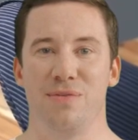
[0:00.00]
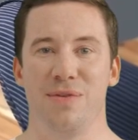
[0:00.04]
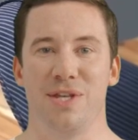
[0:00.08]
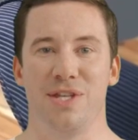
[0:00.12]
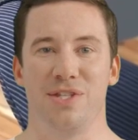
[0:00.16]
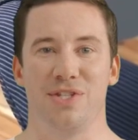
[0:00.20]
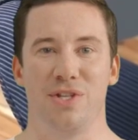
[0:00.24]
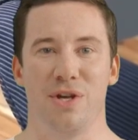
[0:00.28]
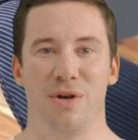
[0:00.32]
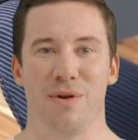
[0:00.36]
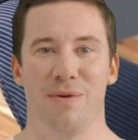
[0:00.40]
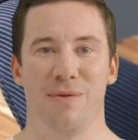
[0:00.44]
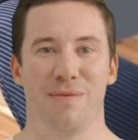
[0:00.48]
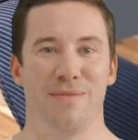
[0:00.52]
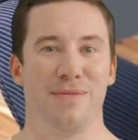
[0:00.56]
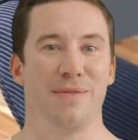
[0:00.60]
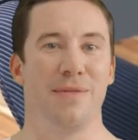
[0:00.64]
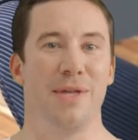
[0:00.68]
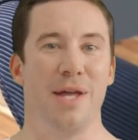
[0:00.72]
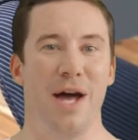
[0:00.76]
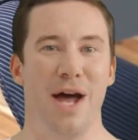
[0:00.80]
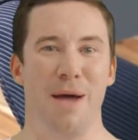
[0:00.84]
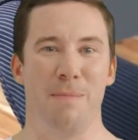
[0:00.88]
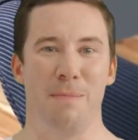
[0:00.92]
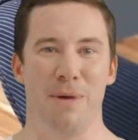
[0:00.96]
of this are,
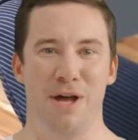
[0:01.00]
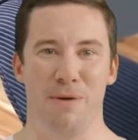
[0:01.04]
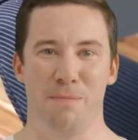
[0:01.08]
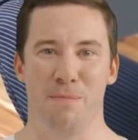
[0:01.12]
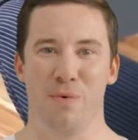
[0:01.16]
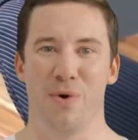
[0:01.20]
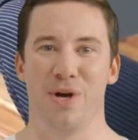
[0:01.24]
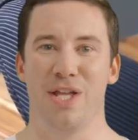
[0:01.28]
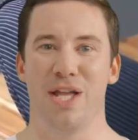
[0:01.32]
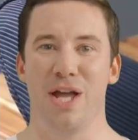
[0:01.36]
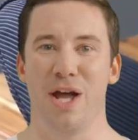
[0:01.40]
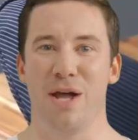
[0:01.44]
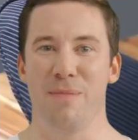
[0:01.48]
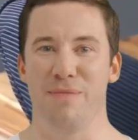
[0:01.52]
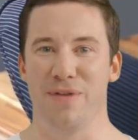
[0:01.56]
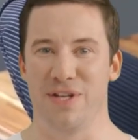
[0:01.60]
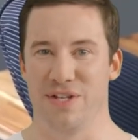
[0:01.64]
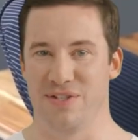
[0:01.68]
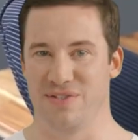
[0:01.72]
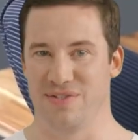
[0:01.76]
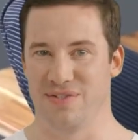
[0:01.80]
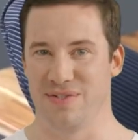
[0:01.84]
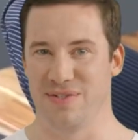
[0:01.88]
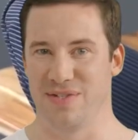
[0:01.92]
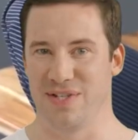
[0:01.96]
pretty
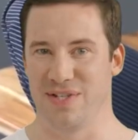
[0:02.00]
obvious.